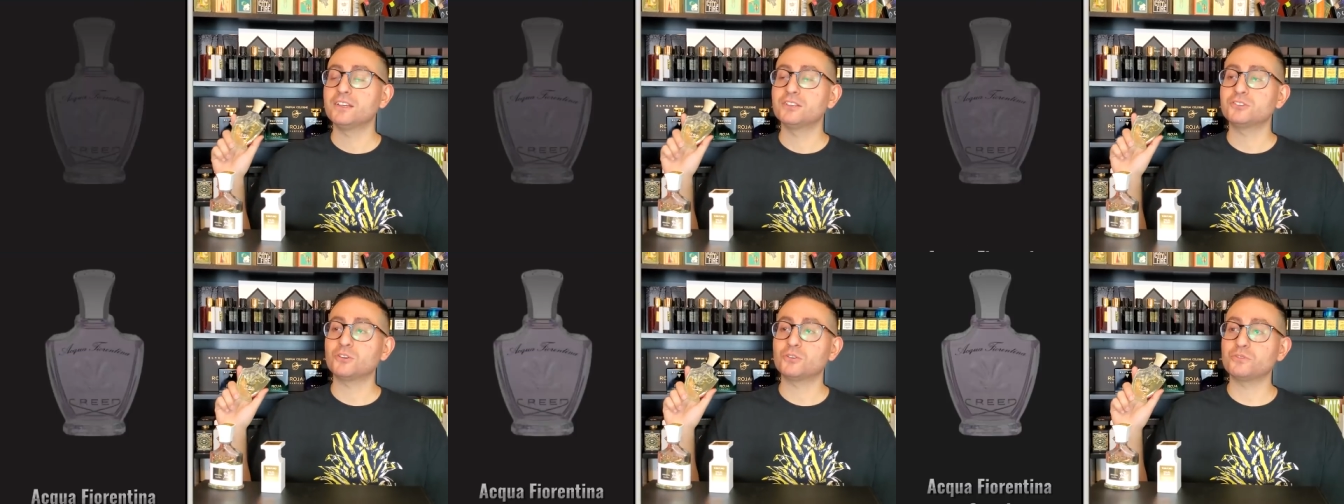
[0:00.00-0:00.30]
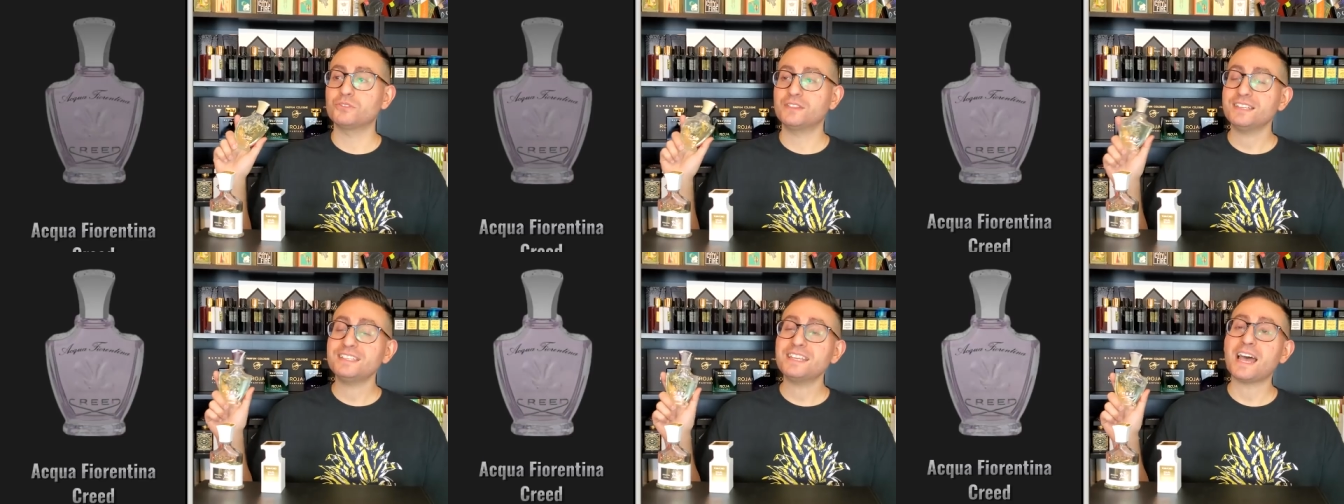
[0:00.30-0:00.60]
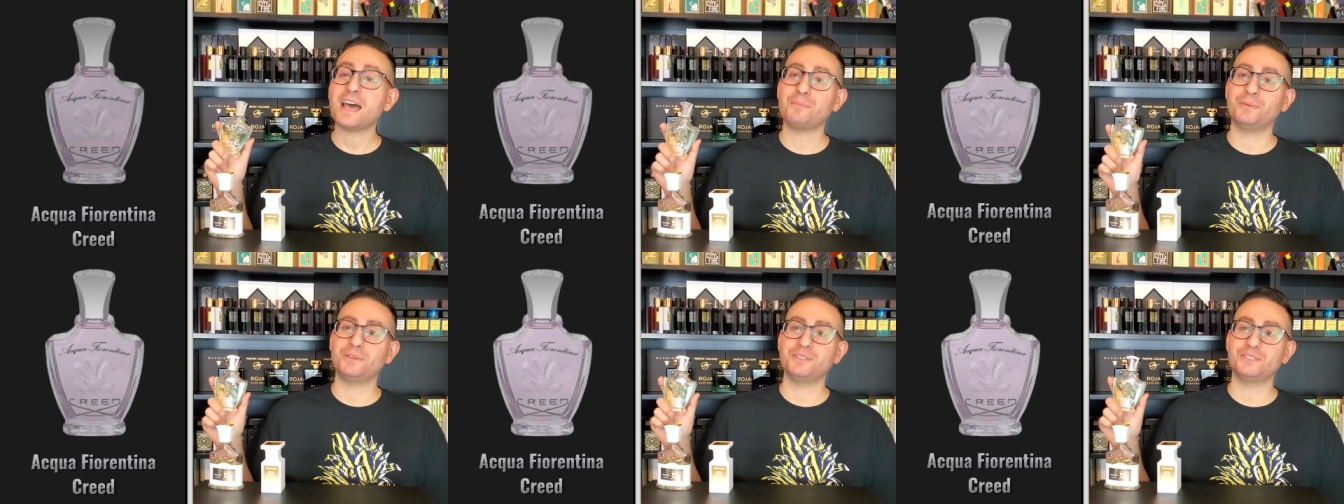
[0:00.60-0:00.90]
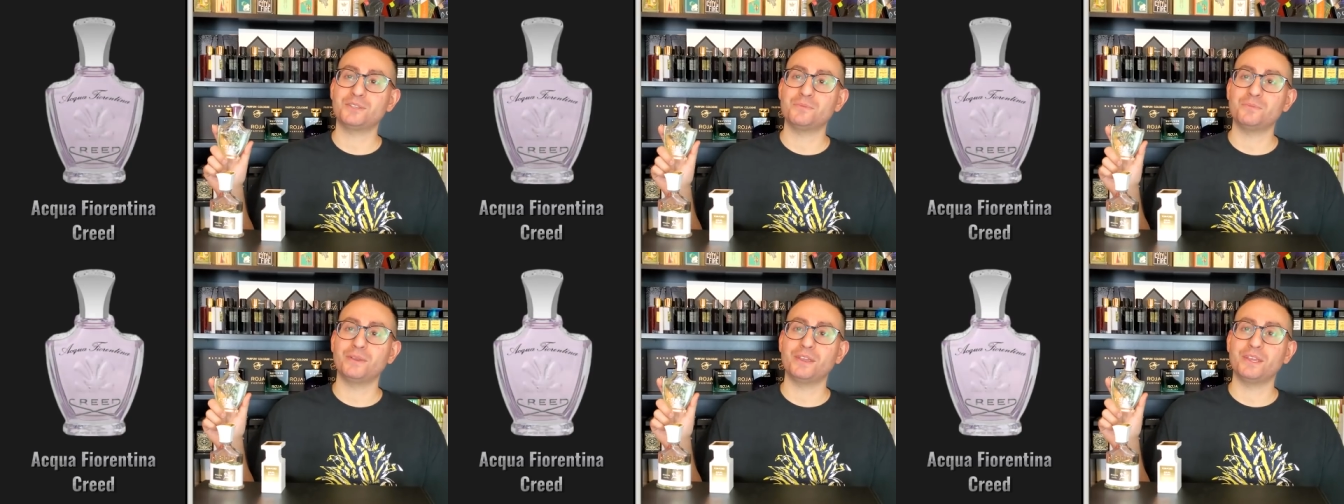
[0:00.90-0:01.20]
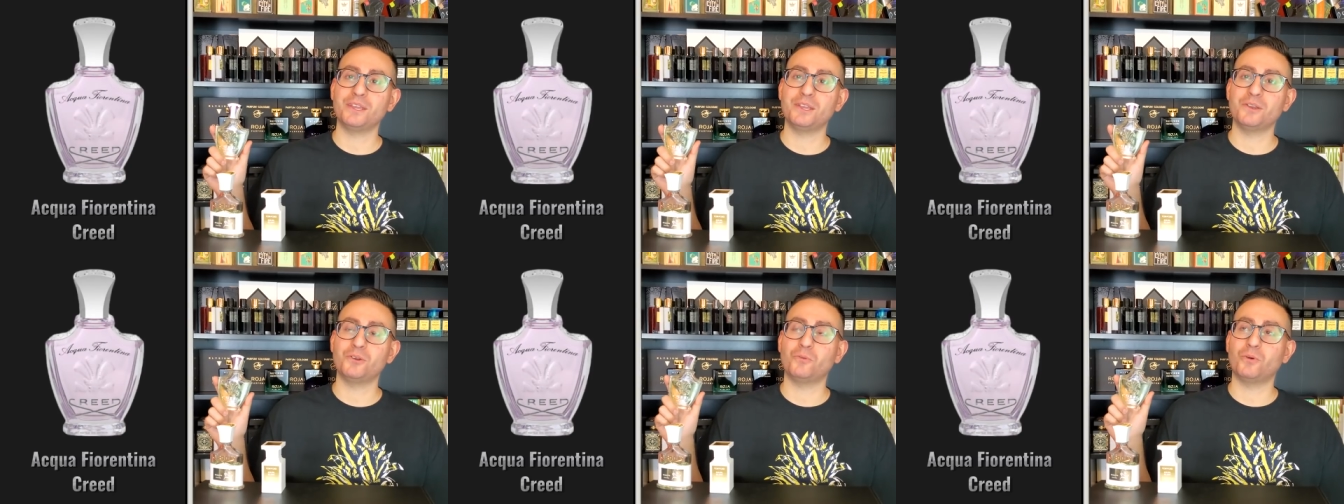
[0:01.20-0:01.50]
So this happens to
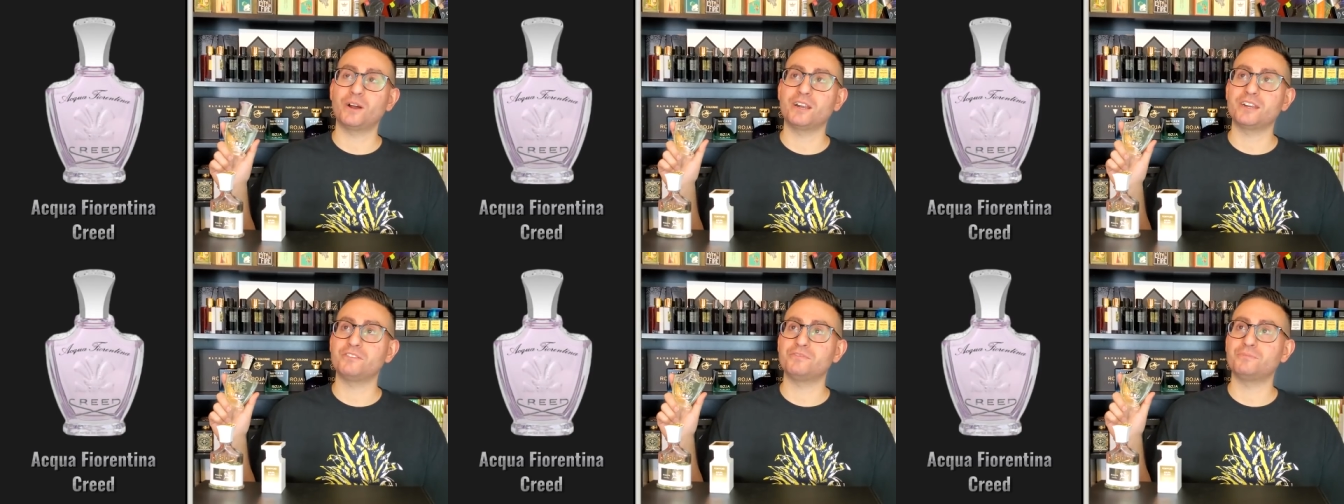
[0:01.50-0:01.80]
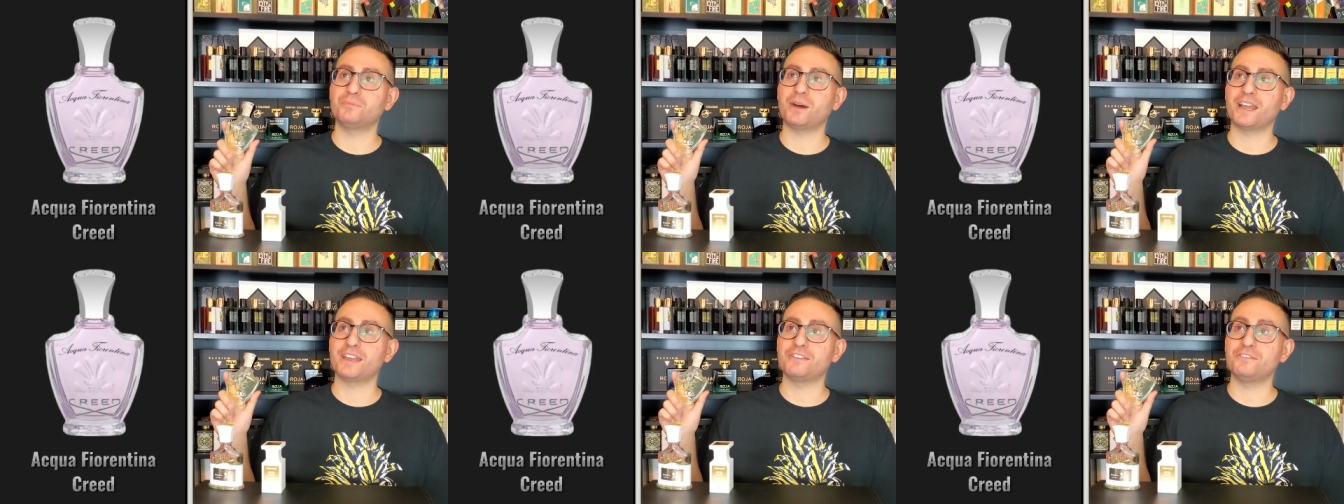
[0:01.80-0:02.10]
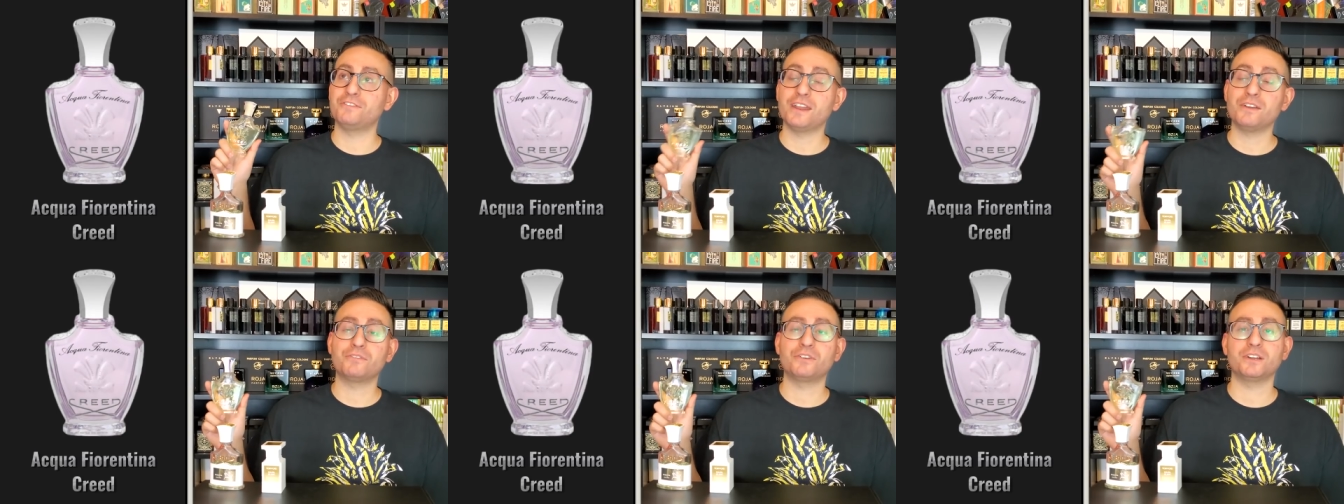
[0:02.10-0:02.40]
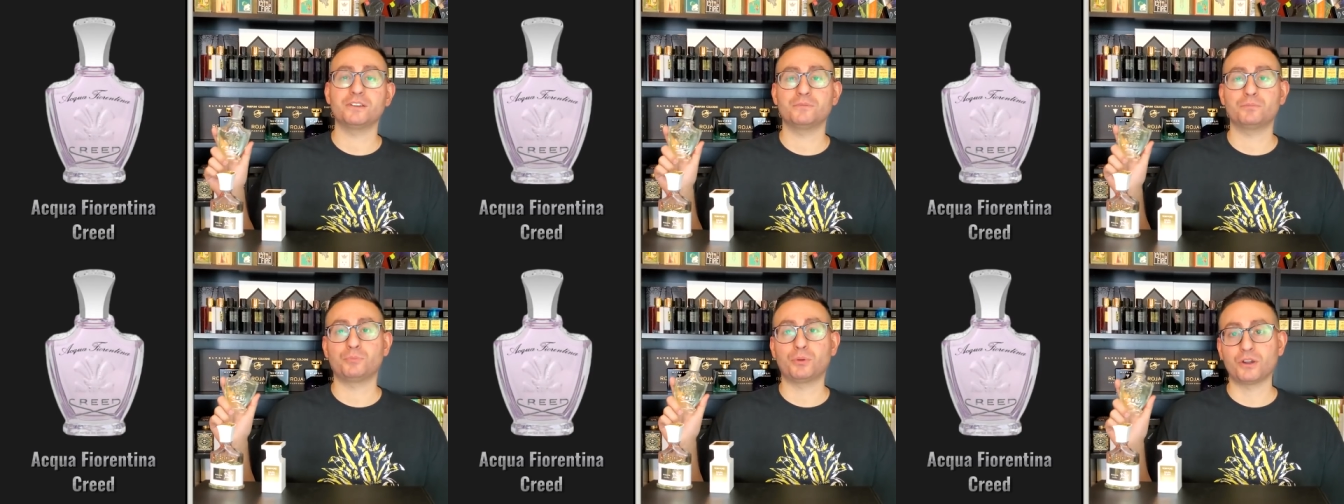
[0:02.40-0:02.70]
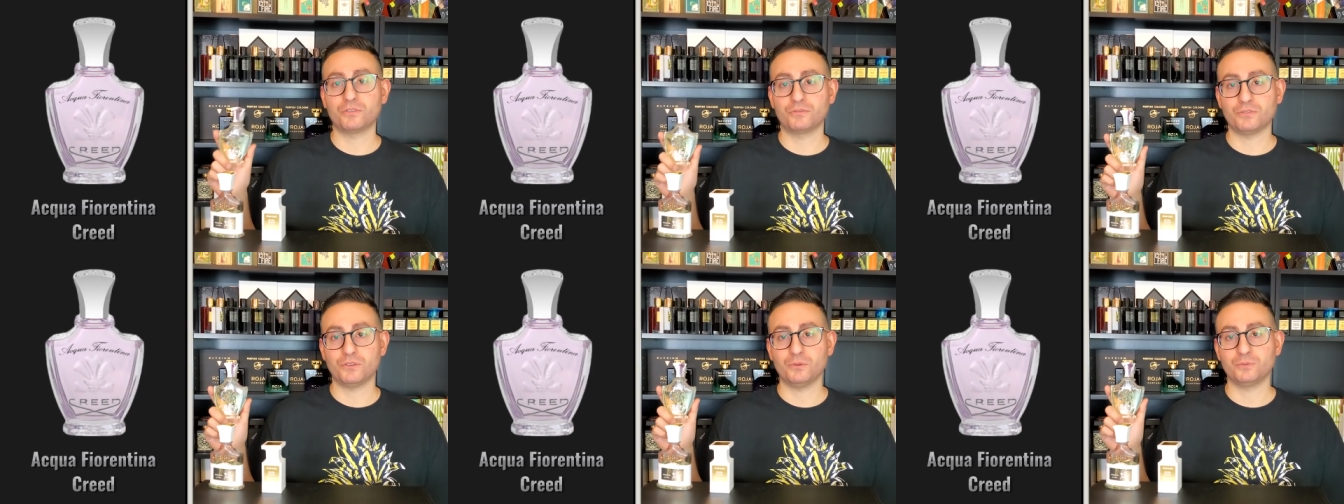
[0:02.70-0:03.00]
be one of my favorite
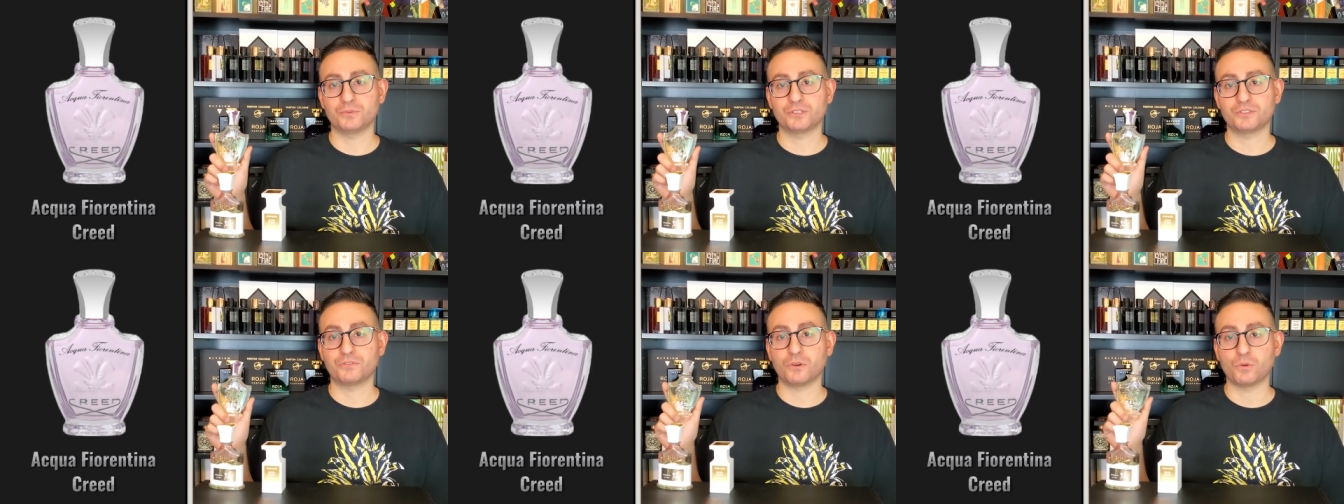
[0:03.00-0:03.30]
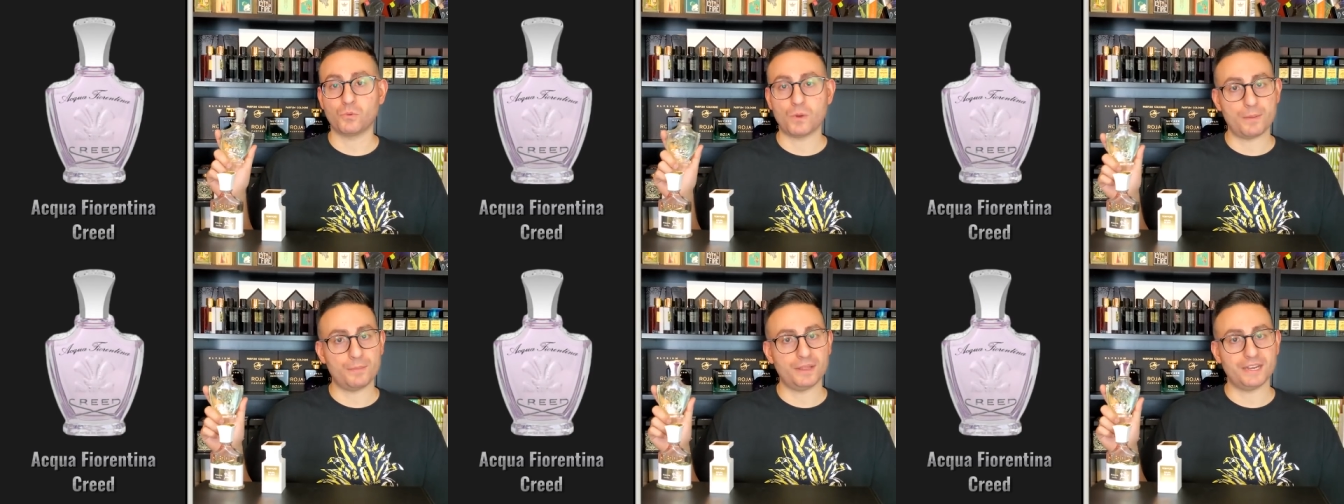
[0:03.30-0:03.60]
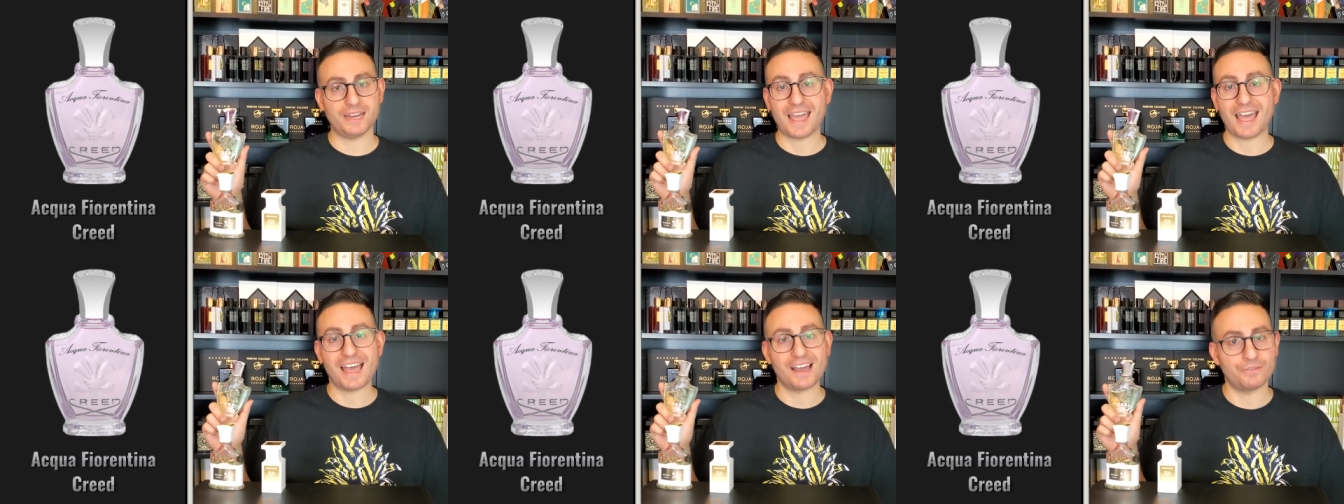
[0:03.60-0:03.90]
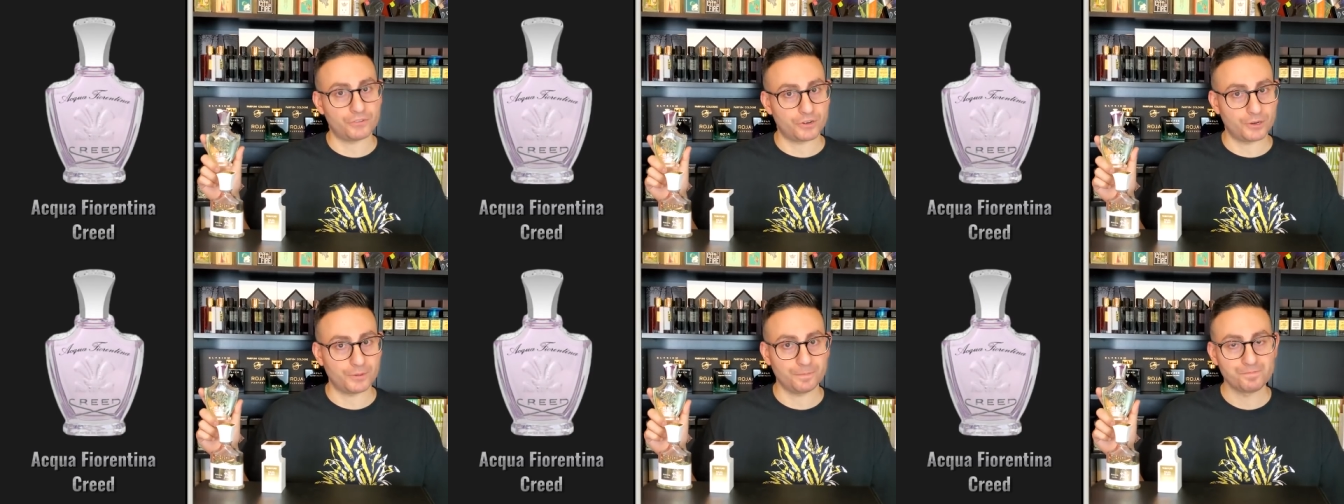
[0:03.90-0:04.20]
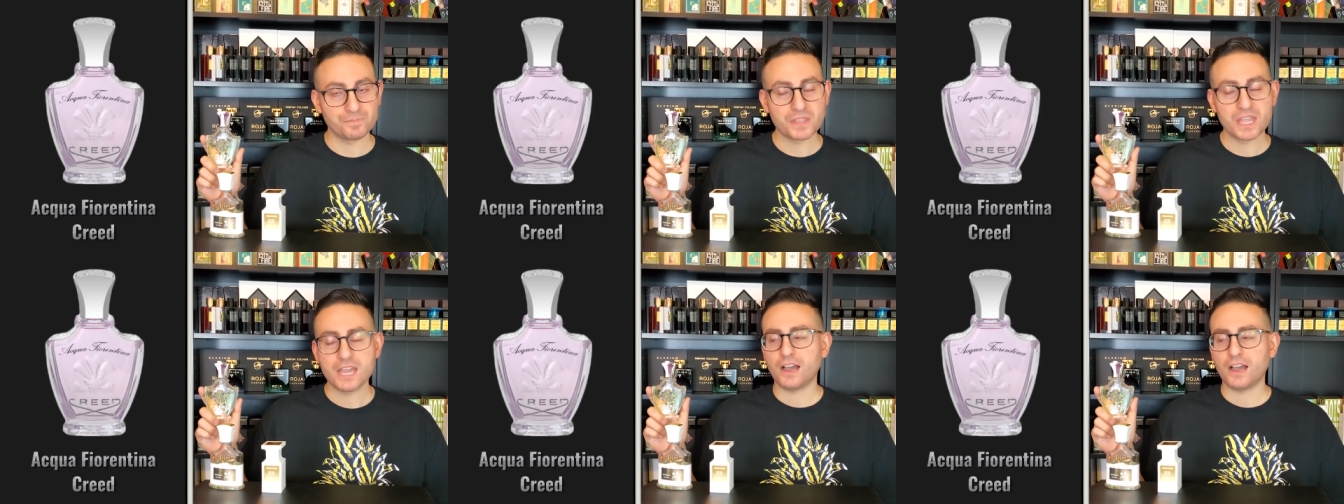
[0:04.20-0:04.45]
perfumes for women ever.